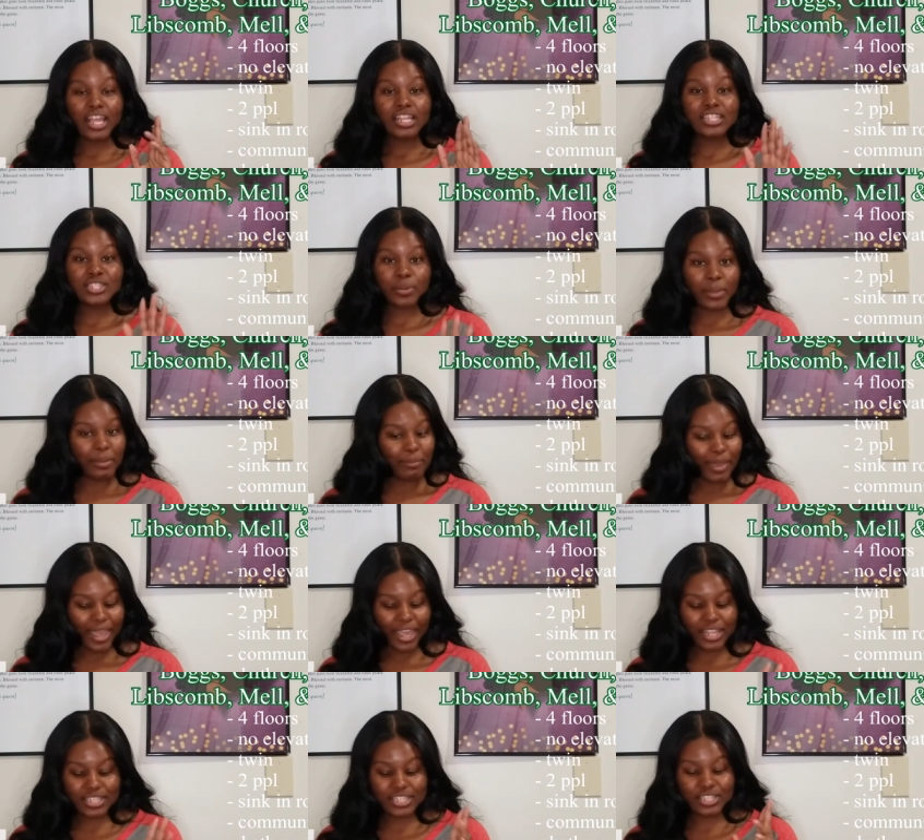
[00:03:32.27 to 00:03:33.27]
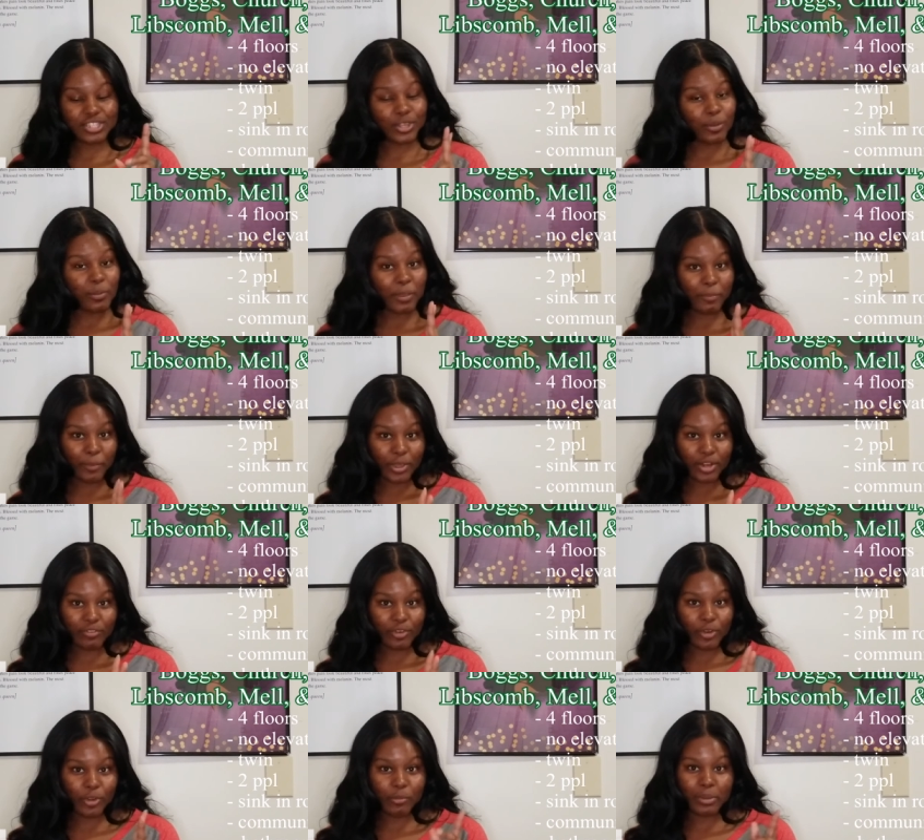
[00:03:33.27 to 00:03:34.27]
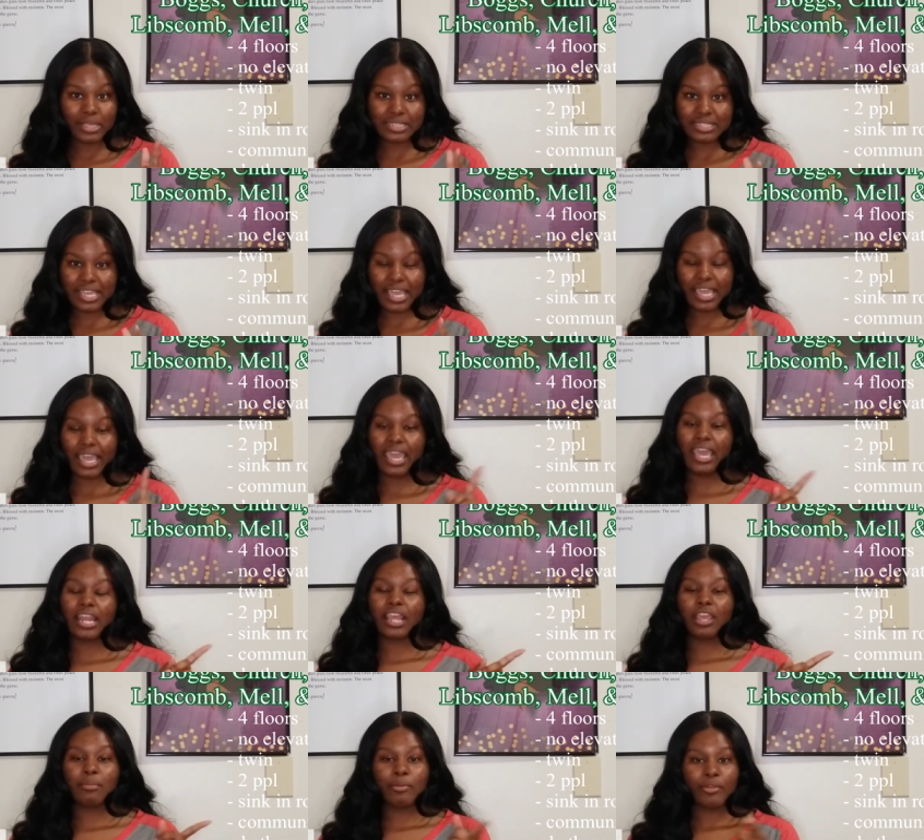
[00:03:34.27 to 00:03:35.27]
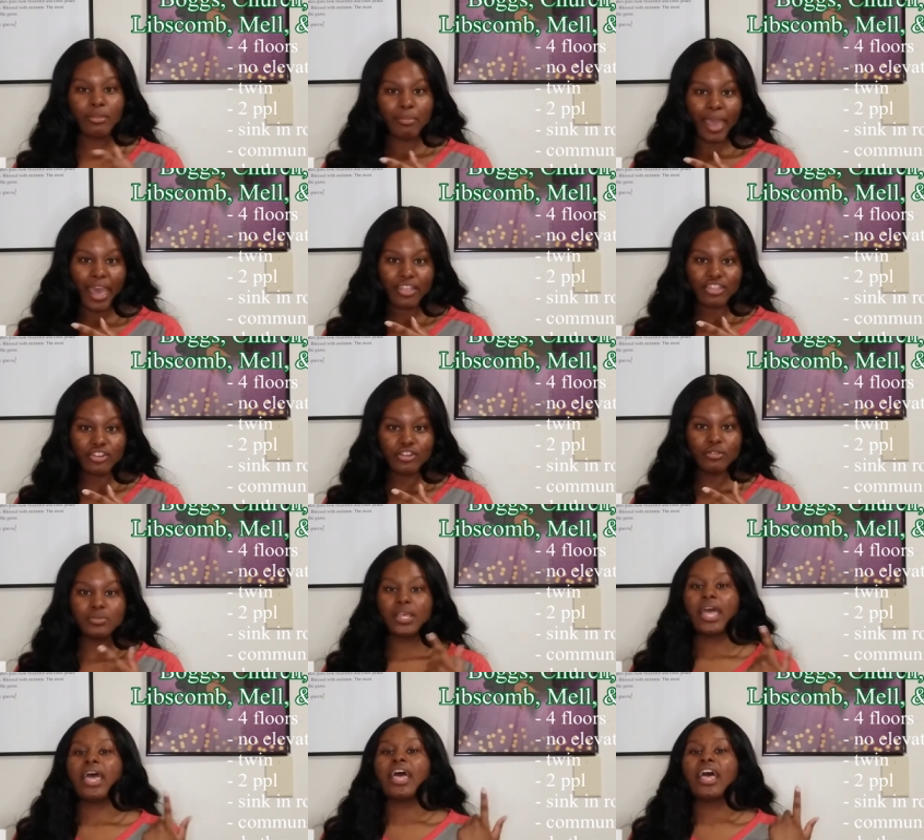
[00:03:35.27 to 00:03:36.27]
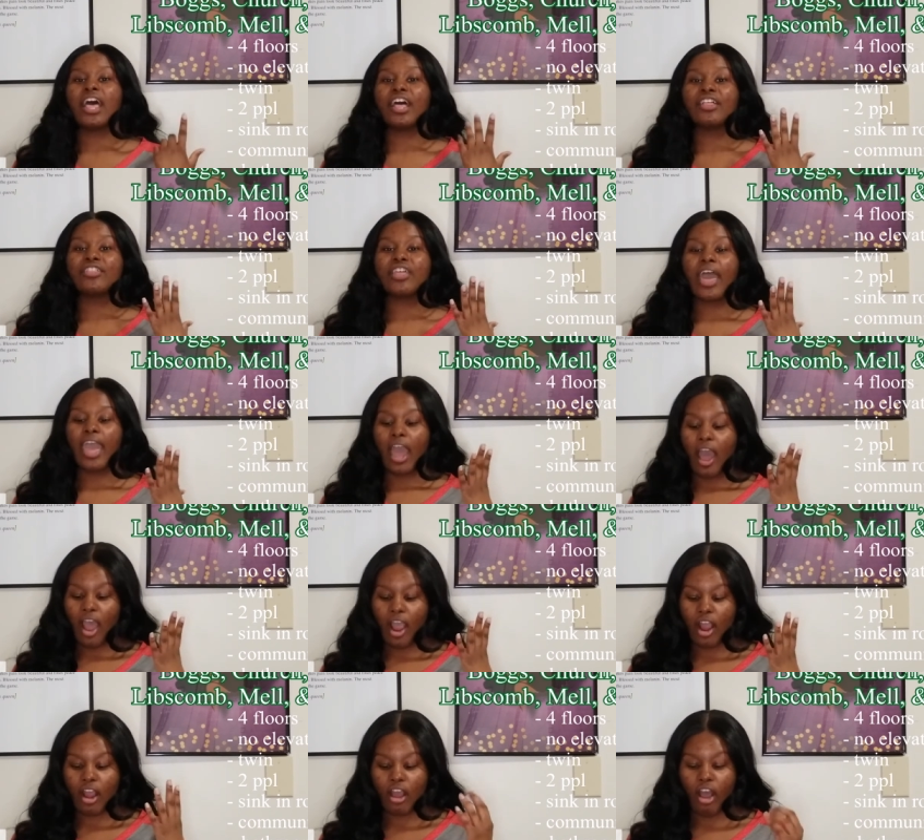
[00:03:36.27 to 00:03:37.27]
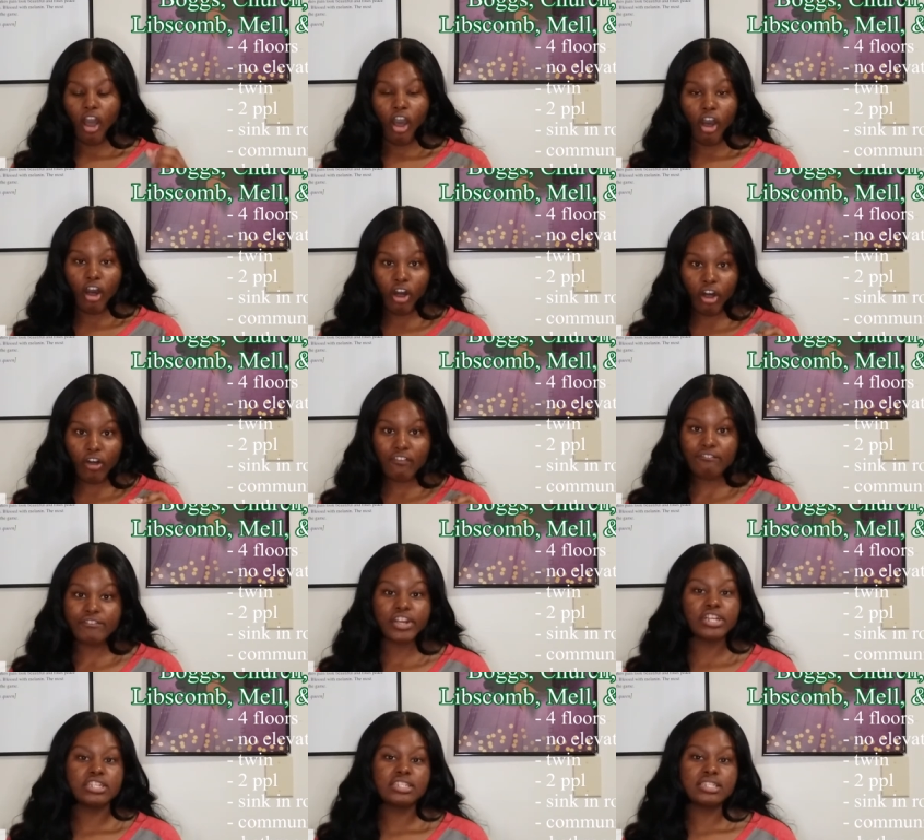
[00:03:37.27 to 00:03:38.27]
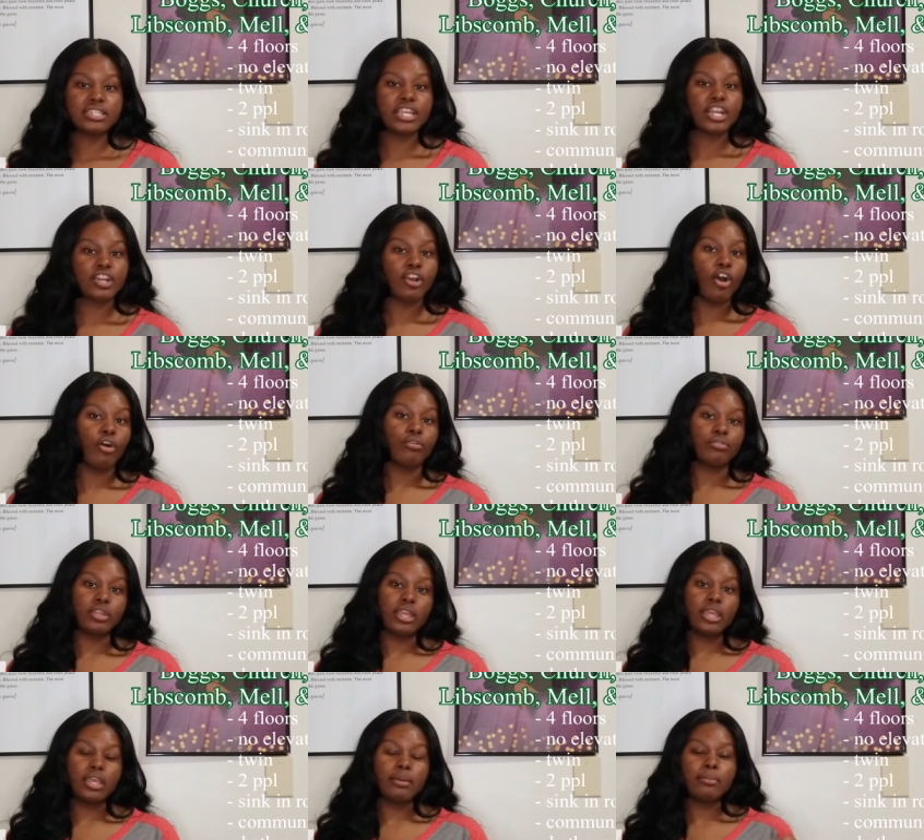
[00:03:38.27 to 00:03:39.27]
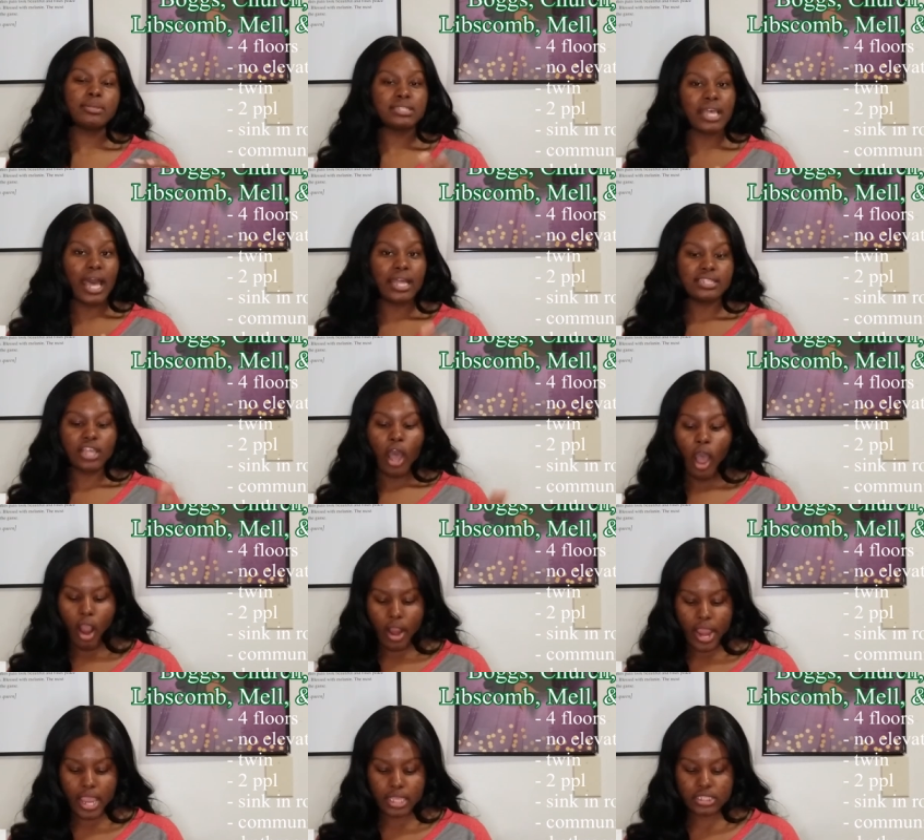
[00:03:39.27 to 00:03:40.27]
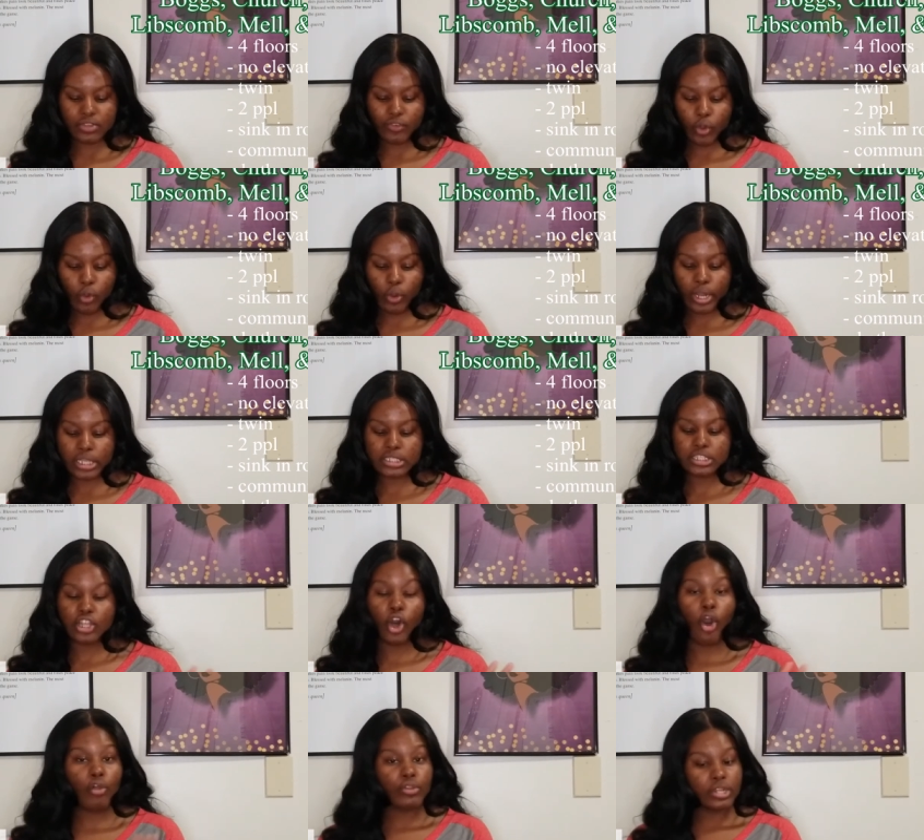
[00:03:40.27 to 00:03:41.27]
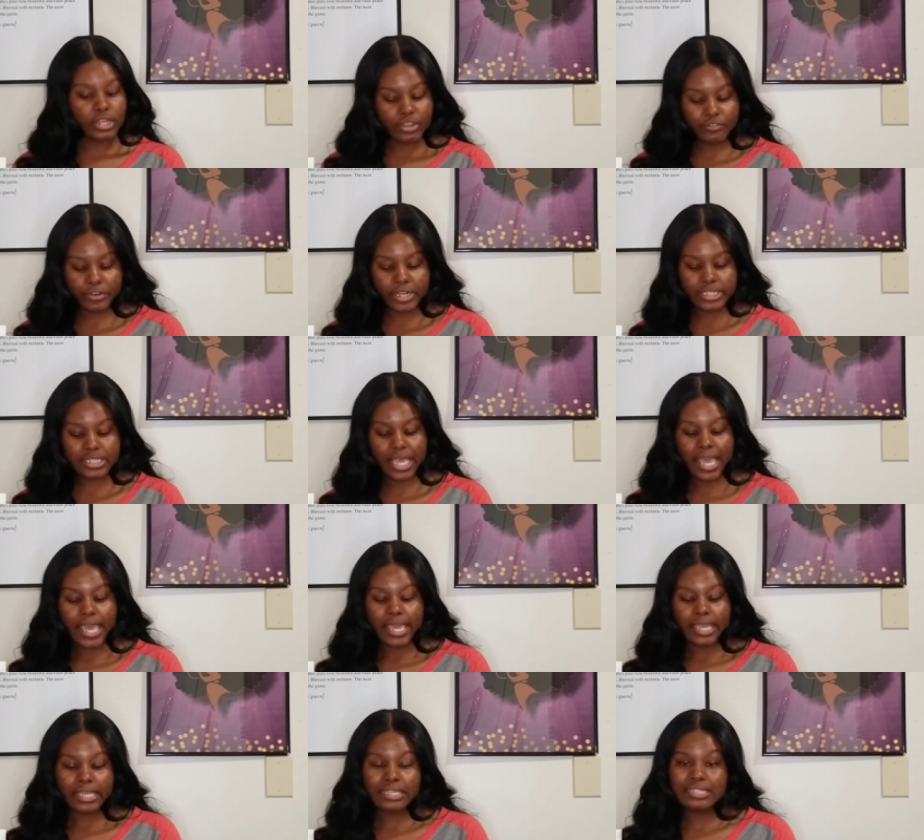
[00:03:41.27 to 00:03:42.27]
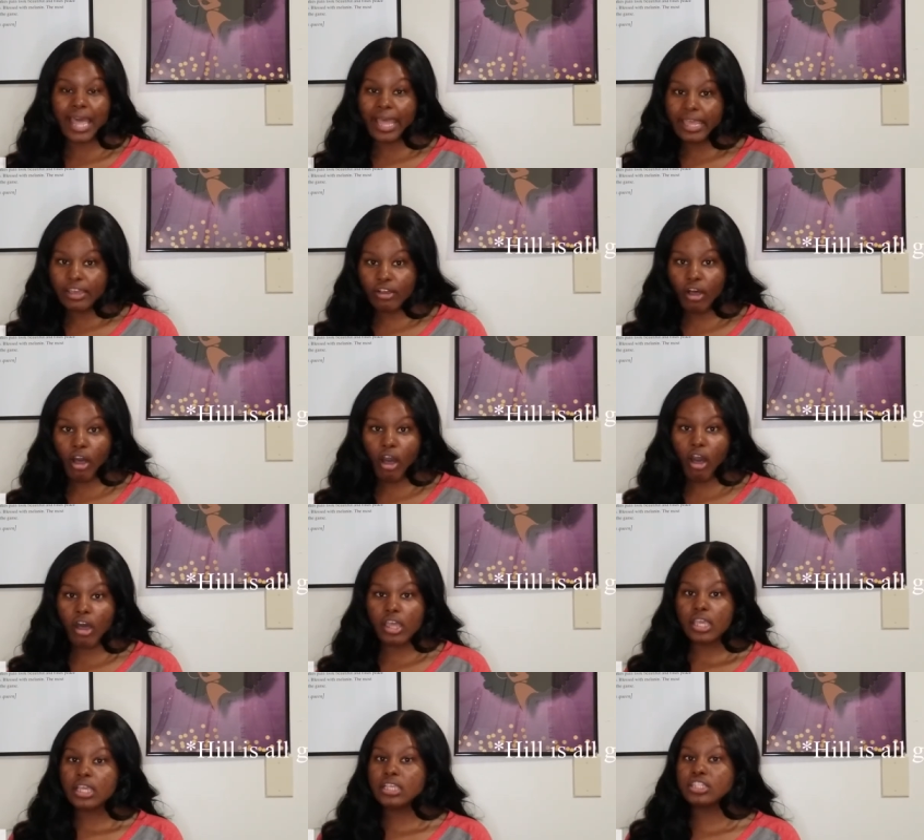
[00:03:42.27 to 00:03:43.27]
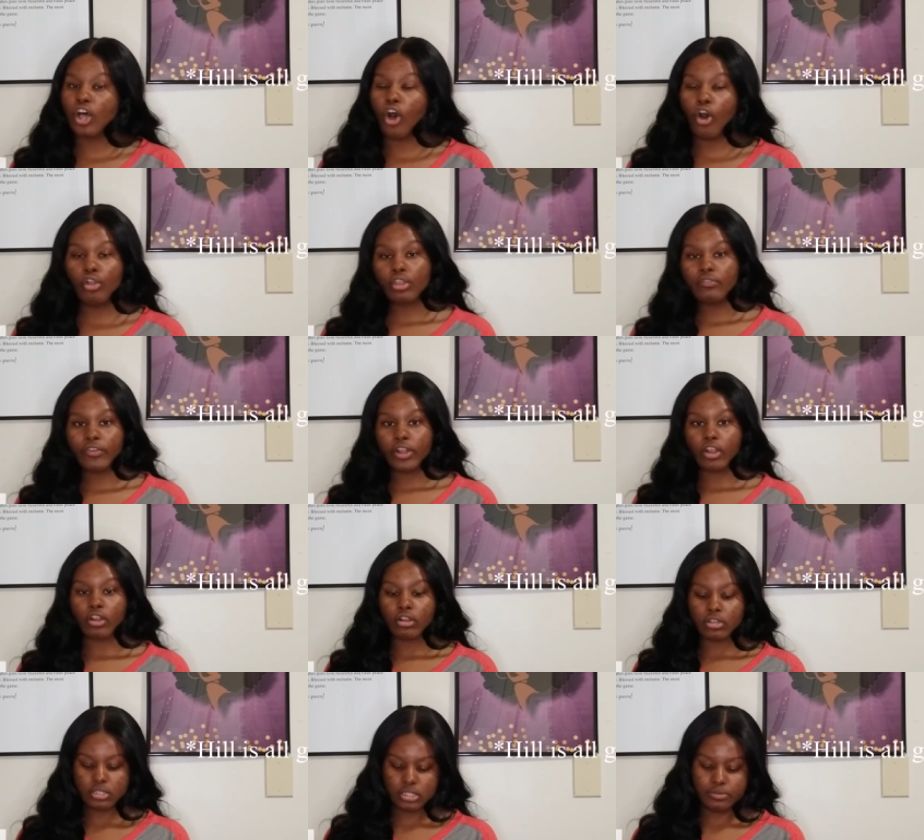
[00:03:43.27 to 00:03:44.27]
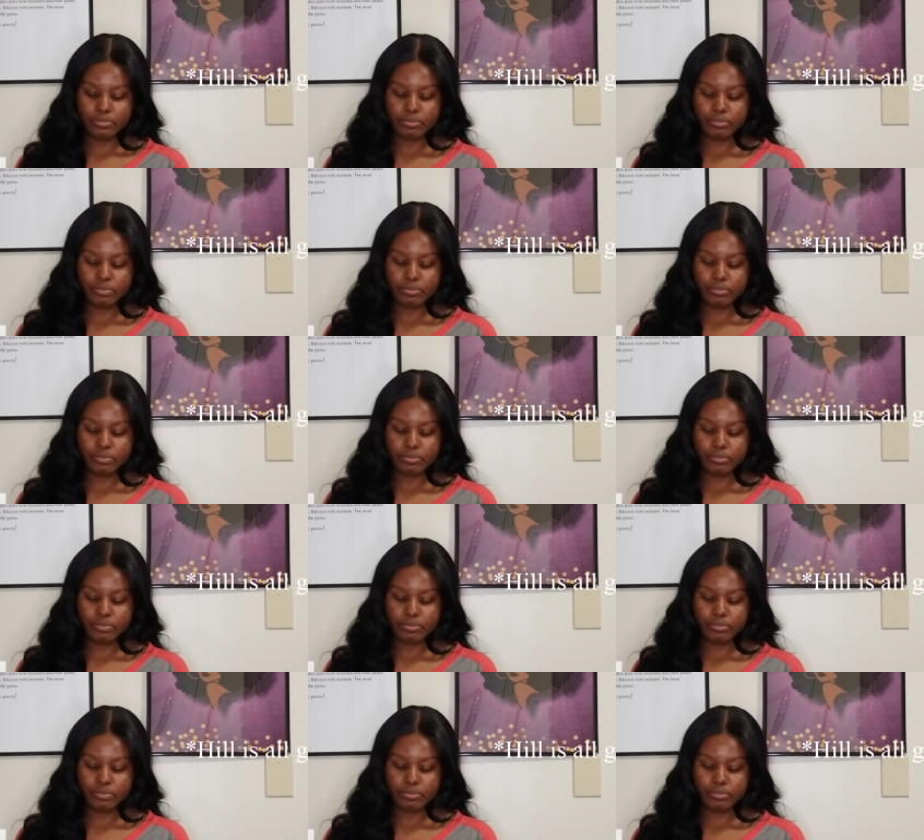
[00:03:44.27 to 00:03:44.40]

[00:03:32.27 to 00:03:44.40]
twin beds, two people in a room, a sink, and community bathrooms, and they are all first year only, besides the RAs, of course. The only difference is that Hill Hall is only for girls.